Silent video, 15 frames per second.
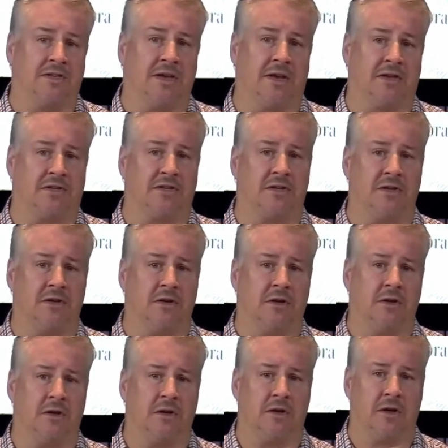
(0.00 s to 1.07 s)
exist
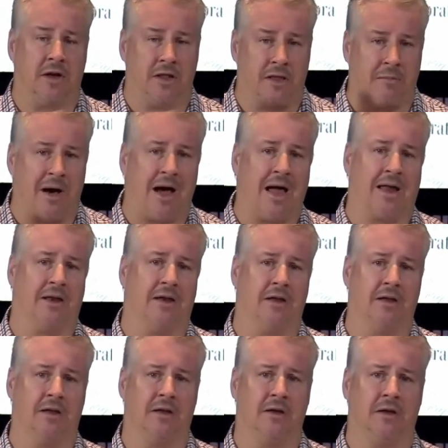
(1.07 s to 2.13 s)
in the
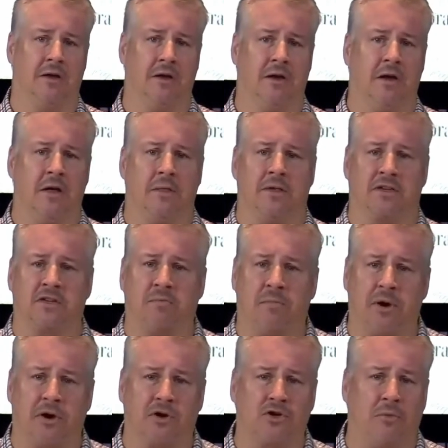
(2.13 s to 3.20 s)
mind. The
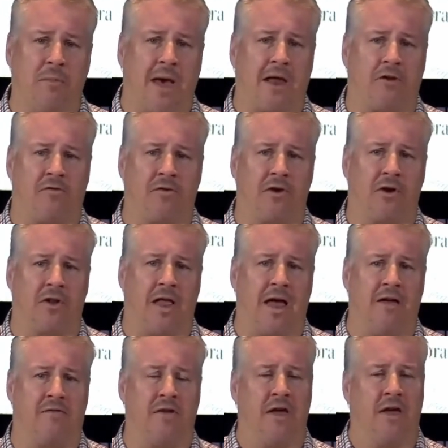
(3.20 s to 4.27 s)
spiritual battle for your
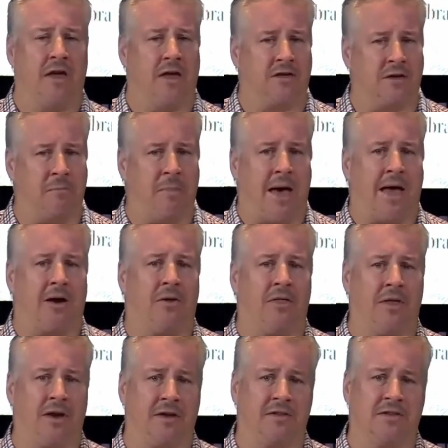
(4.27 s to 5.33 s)
life is a battle
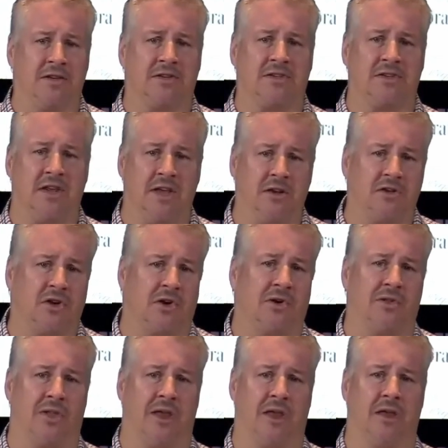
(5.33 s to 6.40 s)
that exists
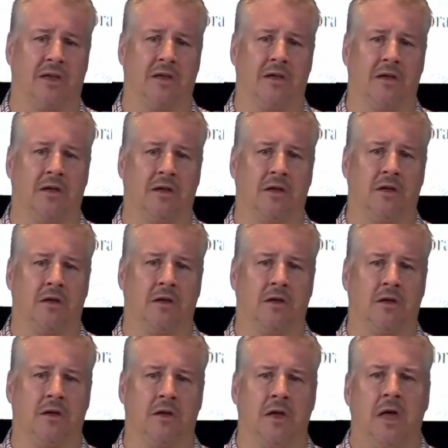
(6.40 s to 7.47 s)
internally.
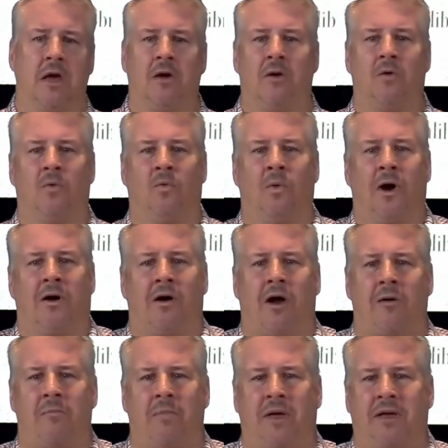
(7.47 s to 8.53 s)
Where are
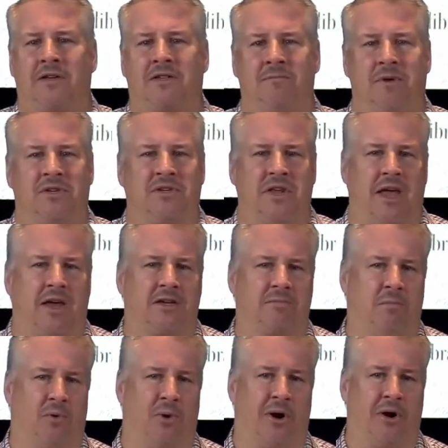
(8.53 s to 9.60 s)
our biggest
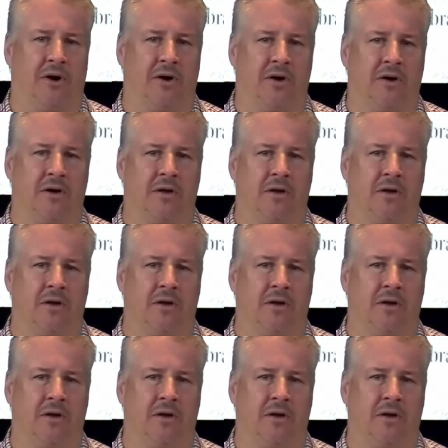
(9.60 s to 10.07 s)
mistakes born?